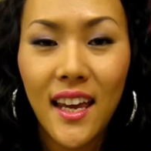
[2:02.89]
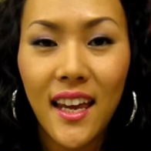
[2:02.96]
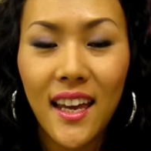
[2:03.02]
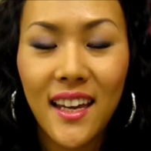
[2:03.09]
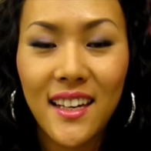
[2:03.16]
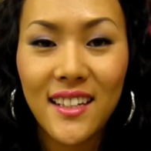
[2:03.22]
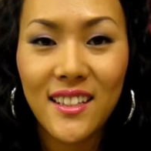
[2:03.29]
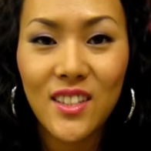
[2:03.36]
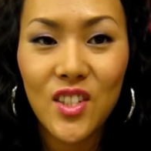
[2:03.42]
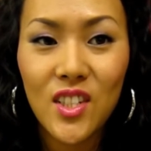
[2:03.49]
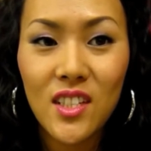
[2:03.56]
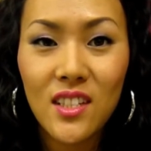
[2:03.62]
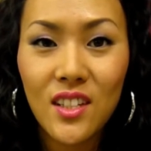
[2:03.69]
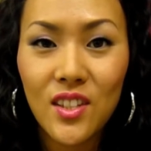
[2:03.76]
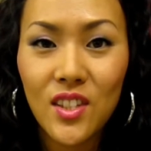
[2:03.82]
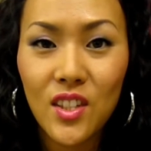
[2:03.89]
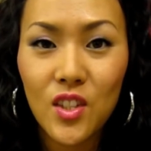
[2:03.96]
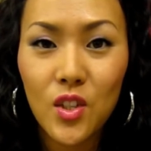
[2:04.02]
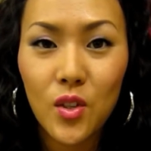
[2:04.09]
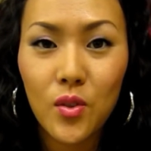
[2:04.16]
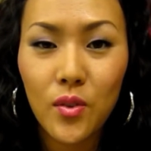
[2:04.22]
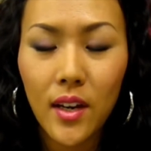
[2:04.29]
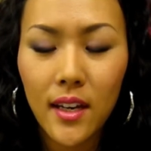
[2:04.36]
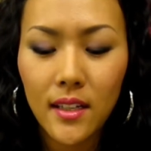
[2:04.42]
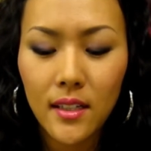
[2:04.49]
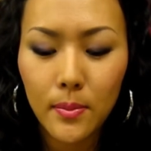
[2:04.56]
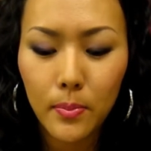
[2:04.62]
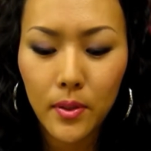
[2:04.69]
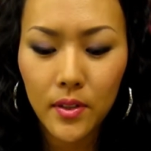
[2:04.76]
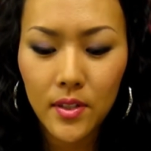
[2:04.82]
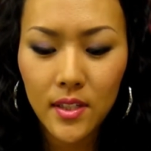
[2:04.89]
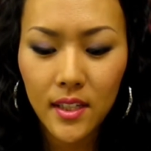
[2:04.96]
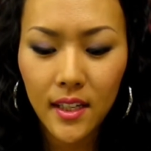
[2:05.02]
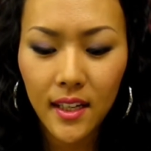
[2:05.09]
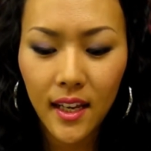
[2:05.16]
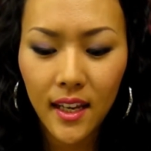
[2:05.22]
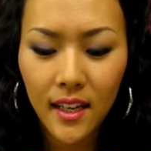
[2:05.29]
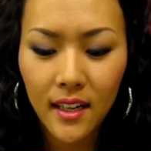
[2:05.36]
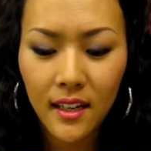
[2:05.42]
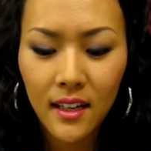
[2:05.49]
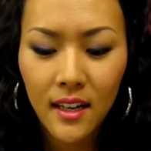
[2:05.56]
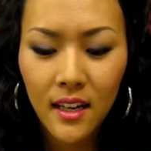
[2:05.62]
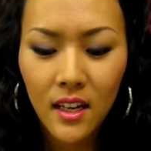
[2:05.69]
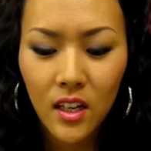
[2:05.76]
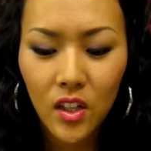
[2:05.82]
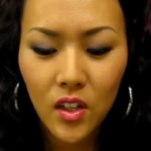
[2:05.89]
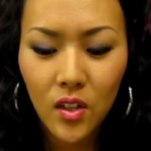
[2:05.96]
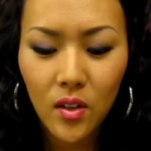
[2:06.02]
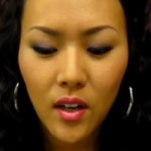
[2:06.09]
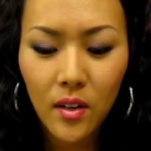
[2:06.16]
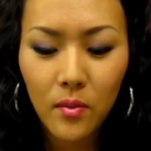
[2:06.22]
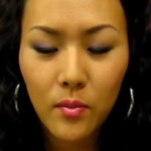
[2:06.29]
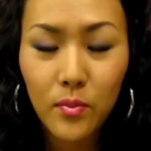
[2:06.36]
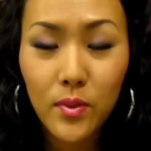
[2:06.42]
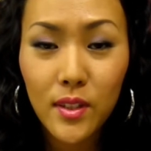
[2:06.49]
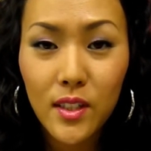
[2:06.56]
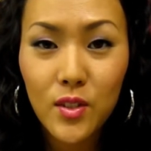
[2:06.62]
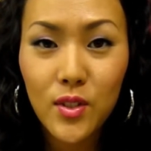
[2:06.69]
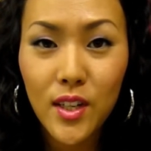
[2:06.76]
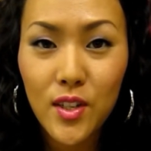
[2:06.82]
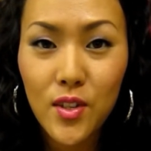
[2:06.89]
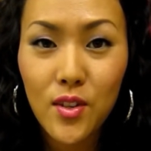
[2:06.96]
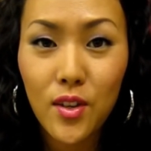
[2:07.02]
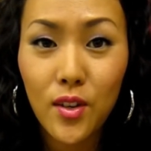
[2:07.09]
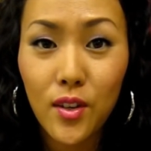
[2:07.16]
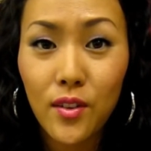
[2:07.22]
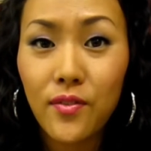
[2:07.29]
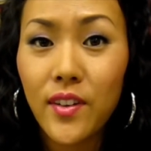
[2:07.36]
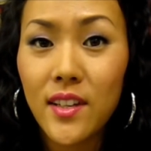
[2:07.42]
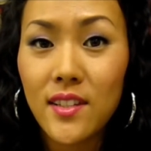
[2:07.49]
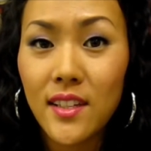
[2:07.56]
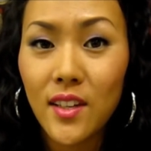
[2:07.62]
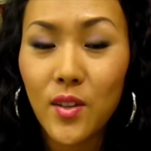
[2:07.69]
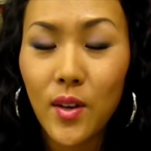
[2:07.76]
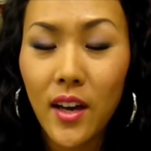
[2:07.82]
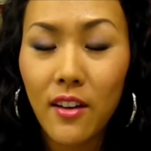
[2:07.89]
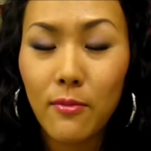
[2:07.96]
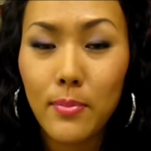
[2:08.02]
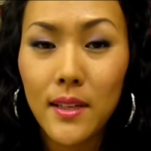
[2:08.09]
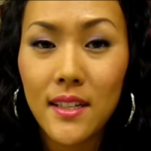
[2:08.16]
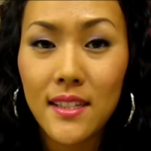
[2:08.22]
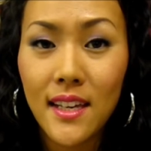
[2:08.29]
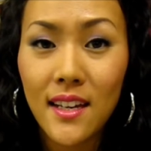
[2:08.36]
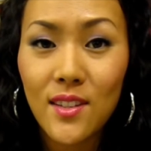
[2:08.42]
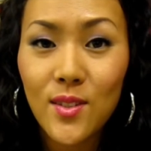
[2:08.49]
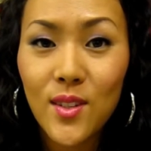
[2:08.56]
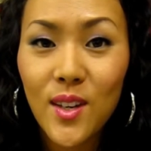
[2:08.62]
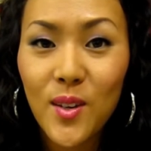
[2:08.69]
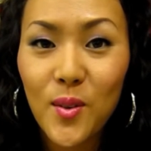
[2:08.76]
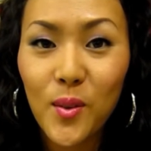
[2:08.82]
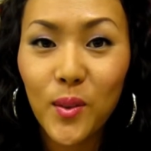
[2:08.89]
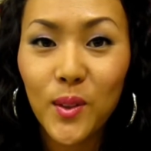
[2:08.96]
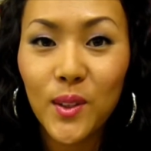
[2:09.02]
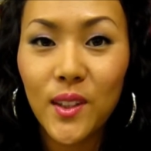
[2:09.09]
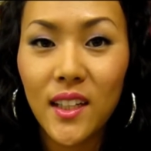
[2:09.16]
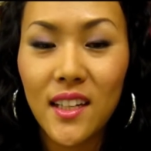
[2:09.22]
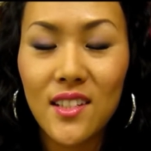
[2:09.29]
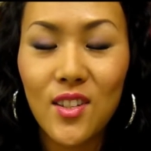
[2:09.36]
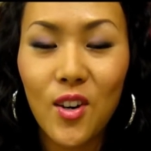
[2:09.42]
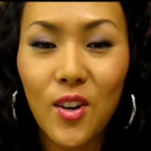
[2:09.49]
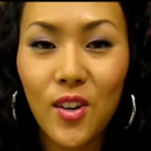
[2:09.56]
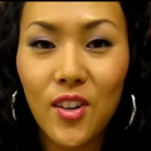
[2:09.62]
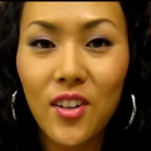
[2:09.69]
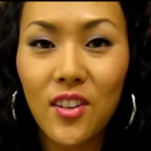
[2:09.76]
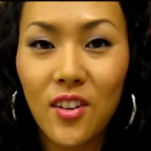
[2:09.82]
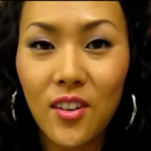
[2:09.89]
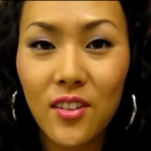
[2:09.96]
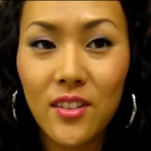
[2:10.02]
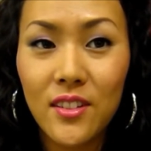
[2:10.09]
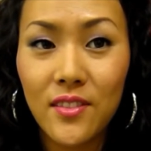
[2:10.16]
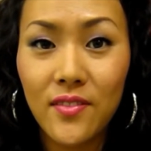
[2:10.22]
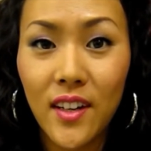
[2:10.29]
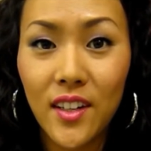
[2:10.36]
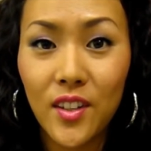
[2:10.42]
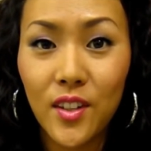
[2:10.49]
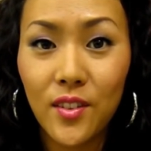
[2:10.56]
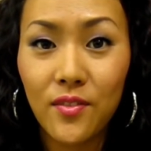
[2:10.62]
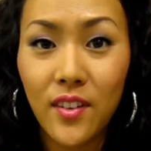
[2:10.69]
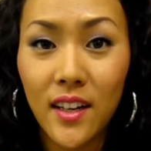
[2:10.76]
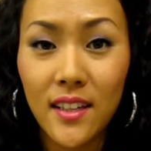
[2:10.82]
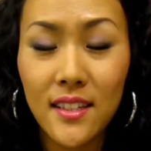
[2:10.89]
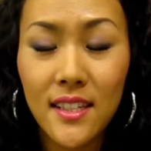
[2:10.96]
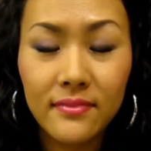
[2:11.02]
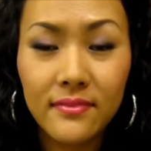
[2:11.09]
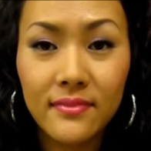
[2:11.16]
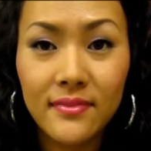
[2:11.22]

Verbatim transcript: and she's just such a great person. And you know, I really treasure the good friends that you have, because as you get older it gets harder and harder to find good friends.